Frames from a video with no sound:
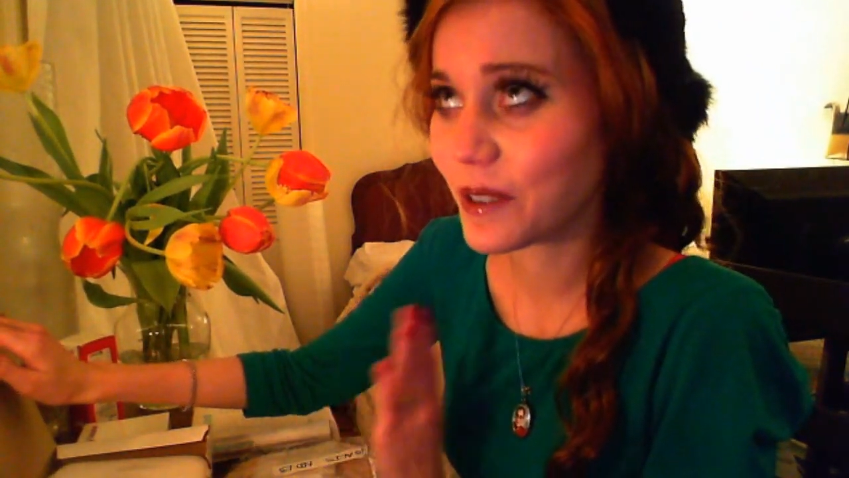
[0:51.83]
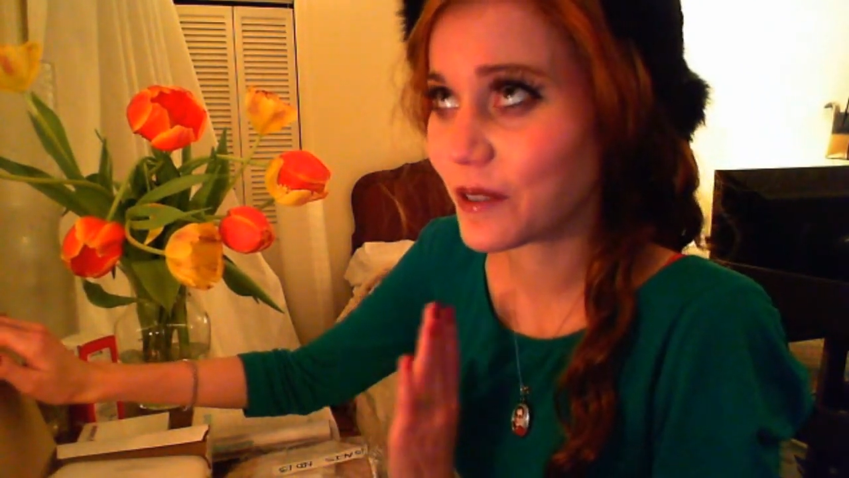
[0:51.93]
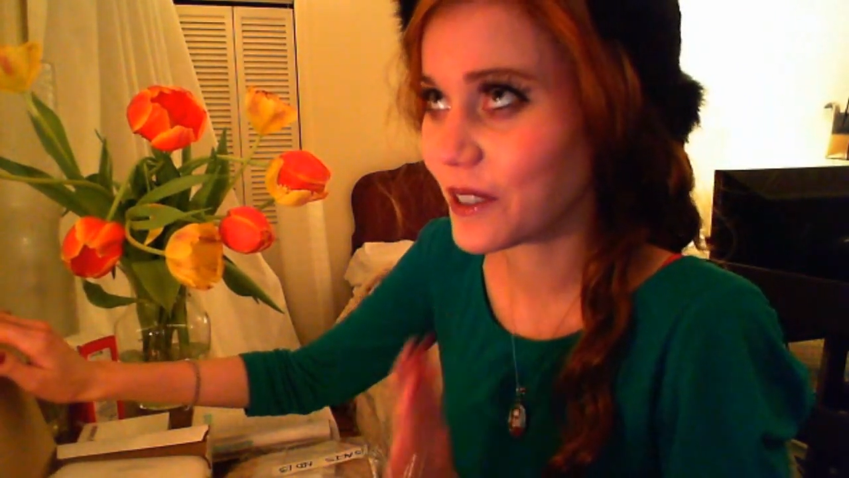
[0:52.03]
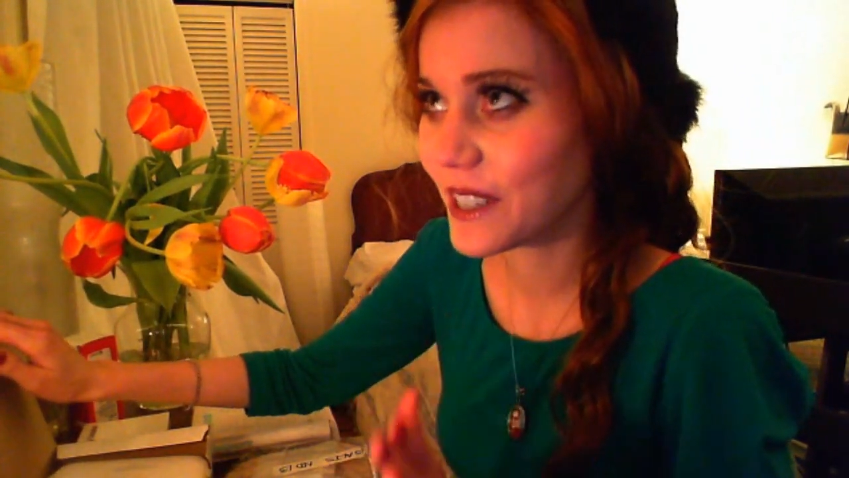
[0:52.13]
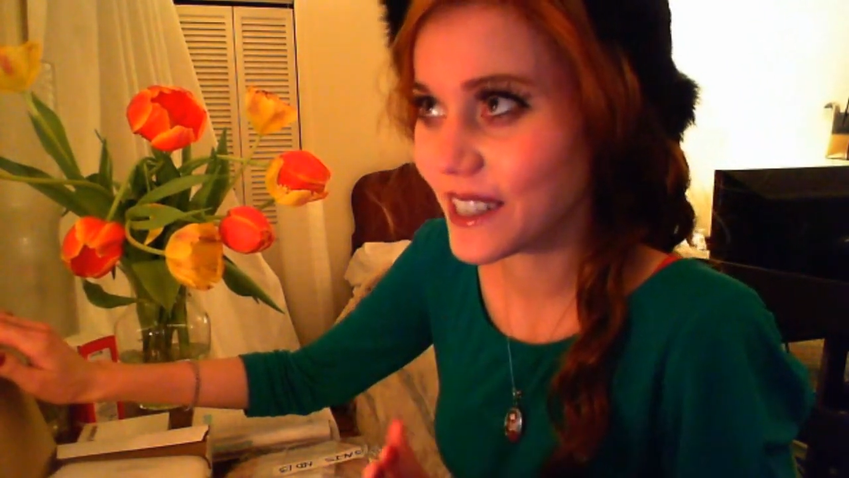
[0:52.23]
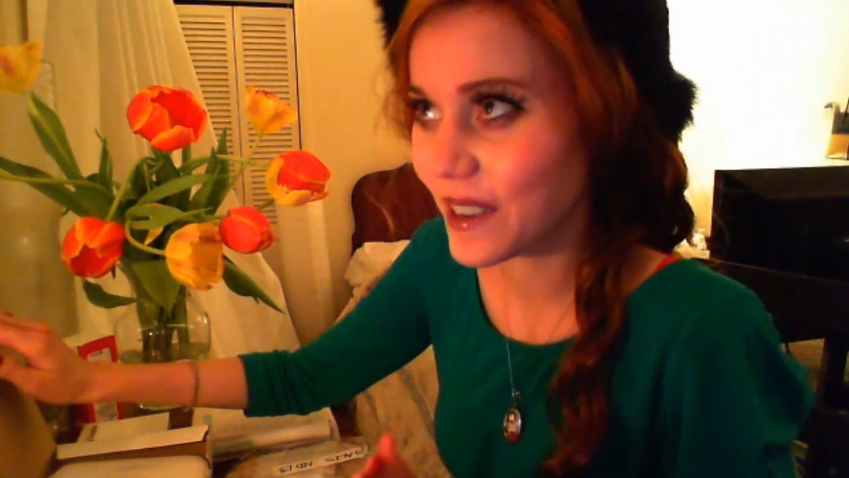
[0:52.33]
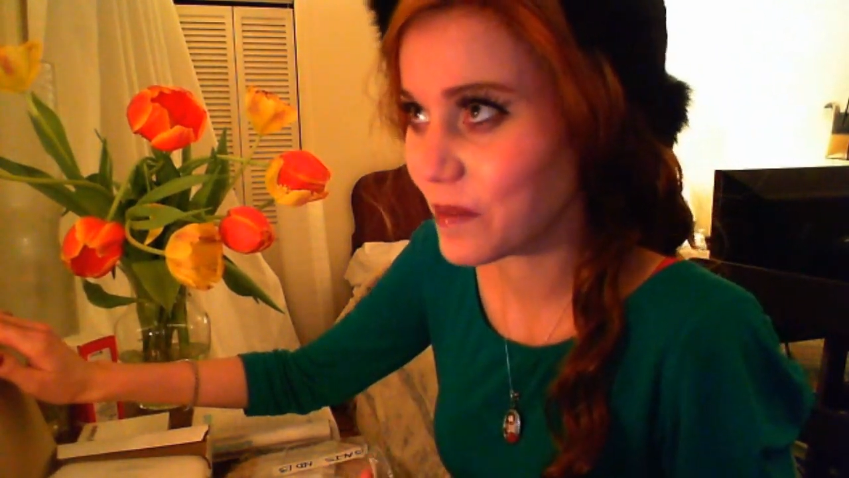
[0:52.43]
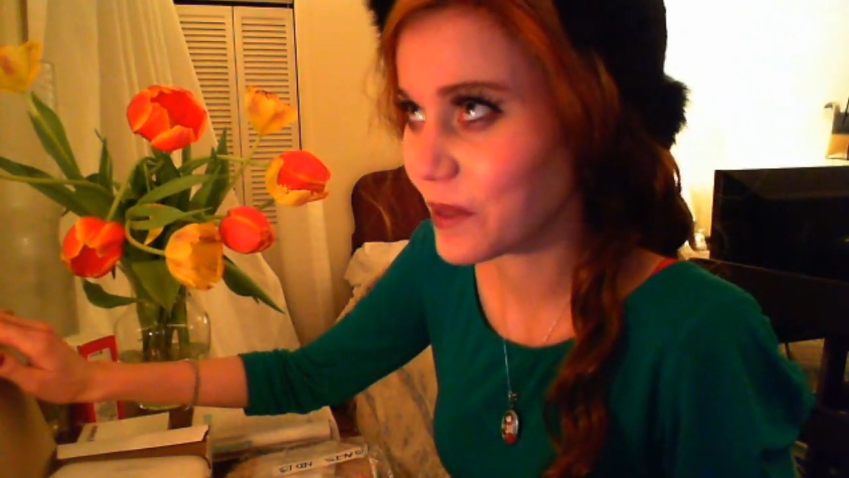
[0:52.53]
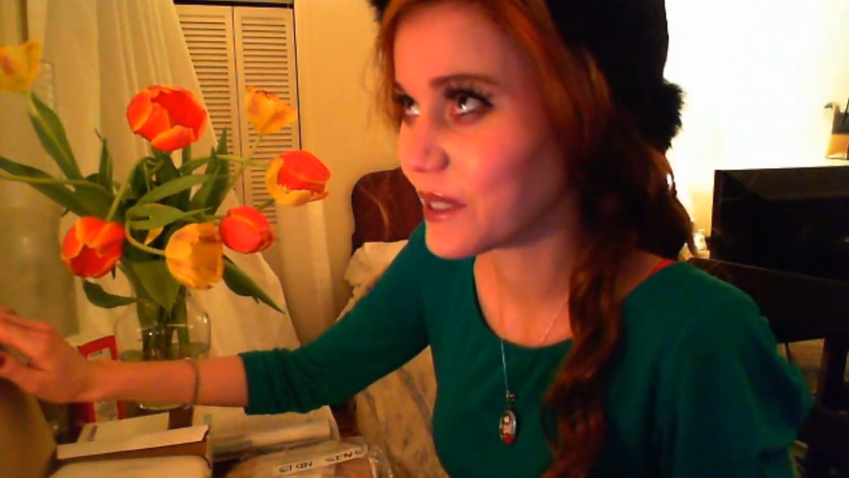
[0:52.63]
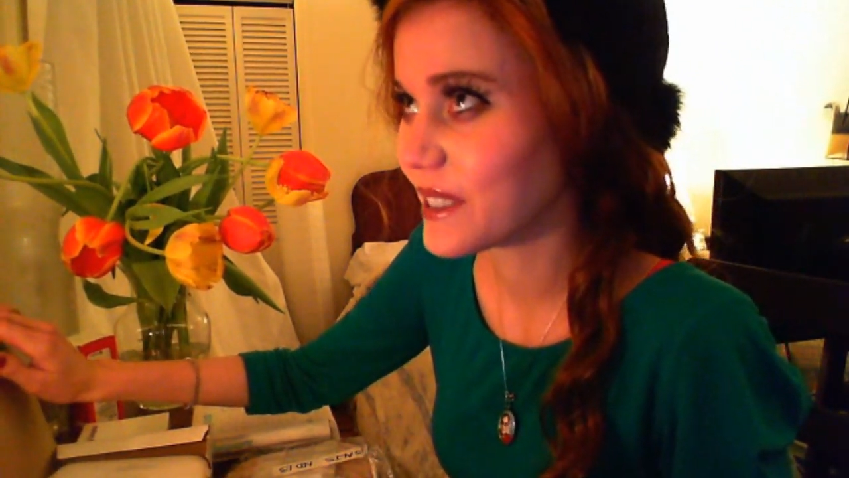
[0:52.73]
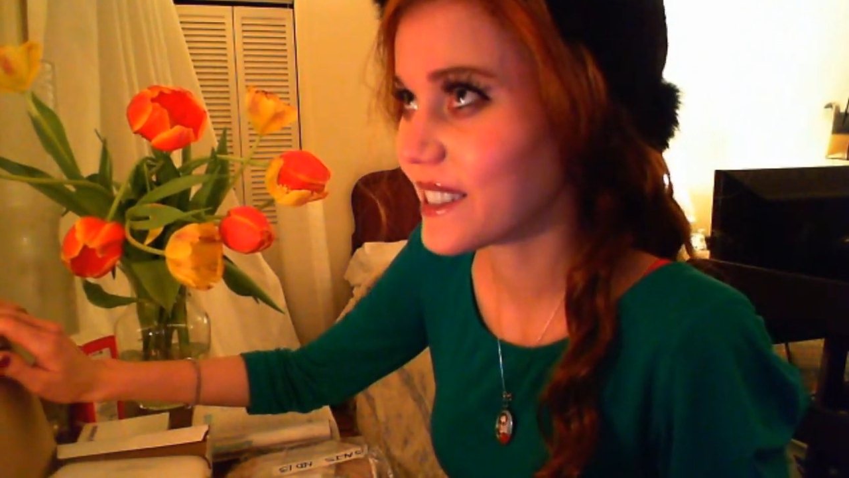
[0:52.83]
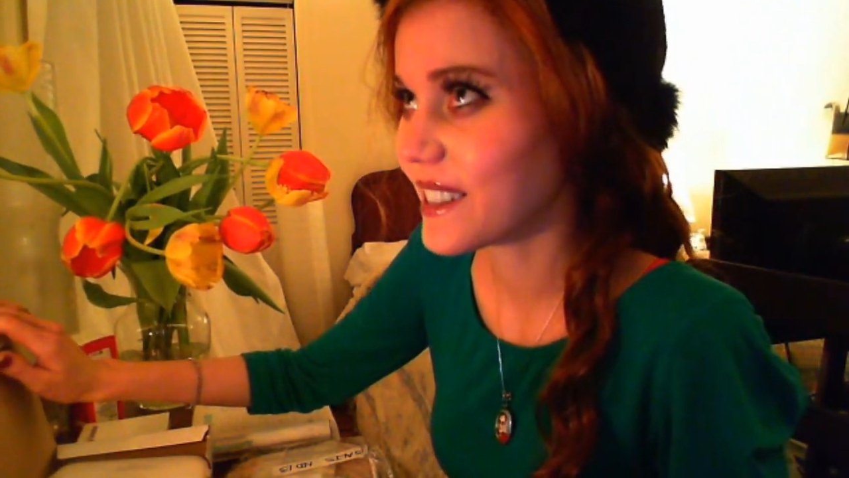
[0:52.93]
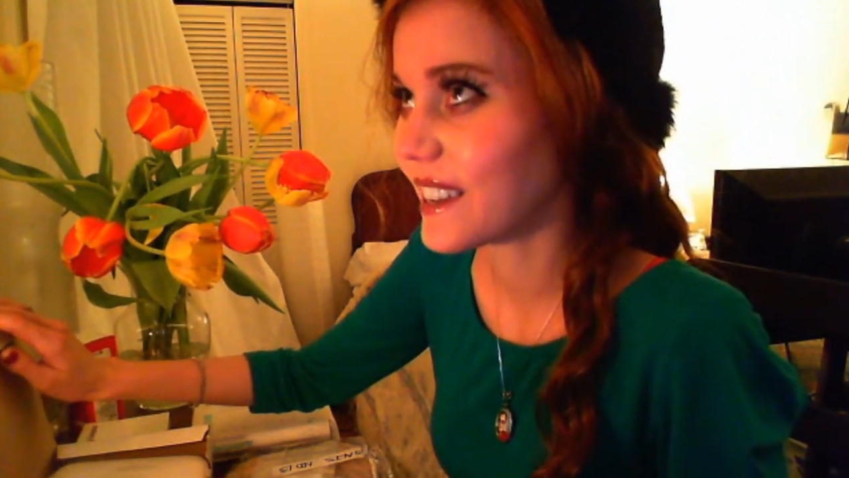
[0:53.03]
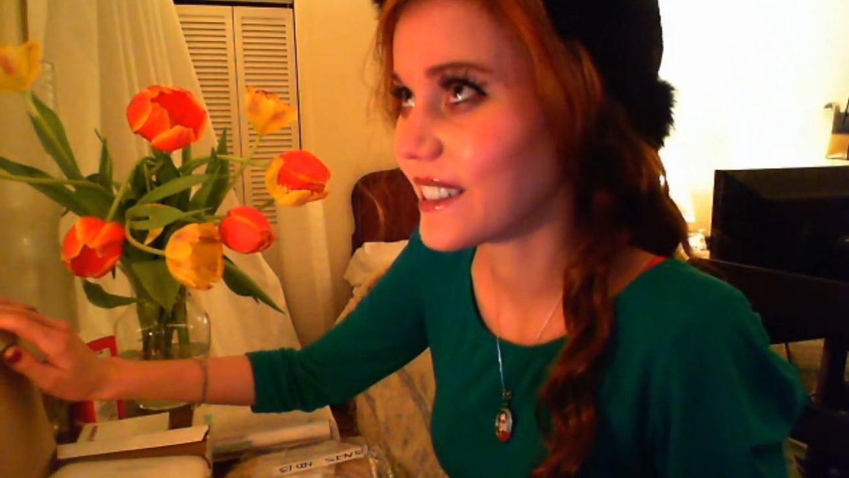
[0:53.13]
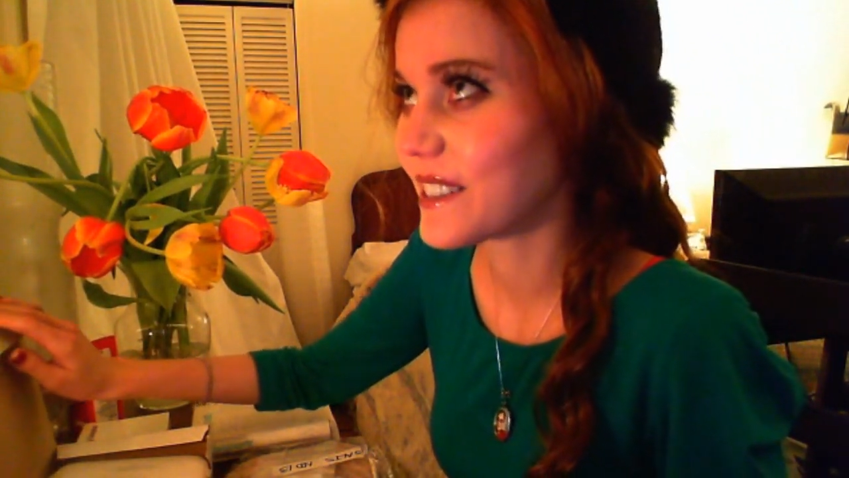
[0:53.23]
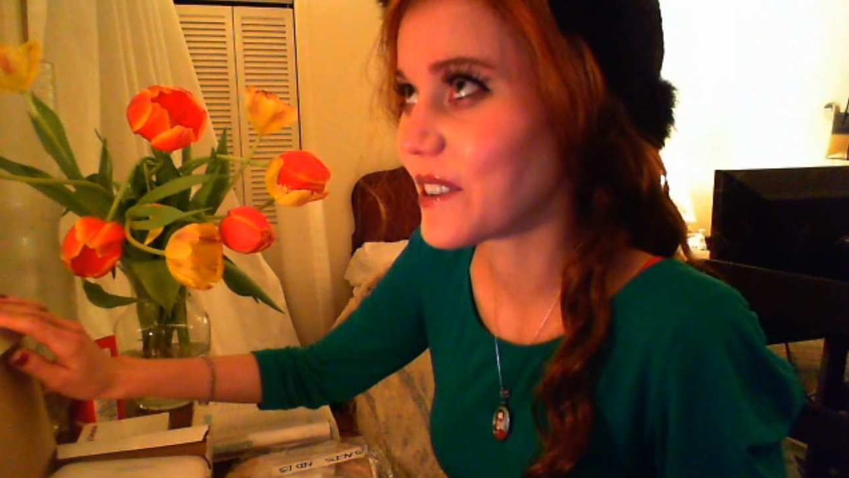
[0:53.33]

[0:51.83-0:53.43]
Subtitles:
free samples, and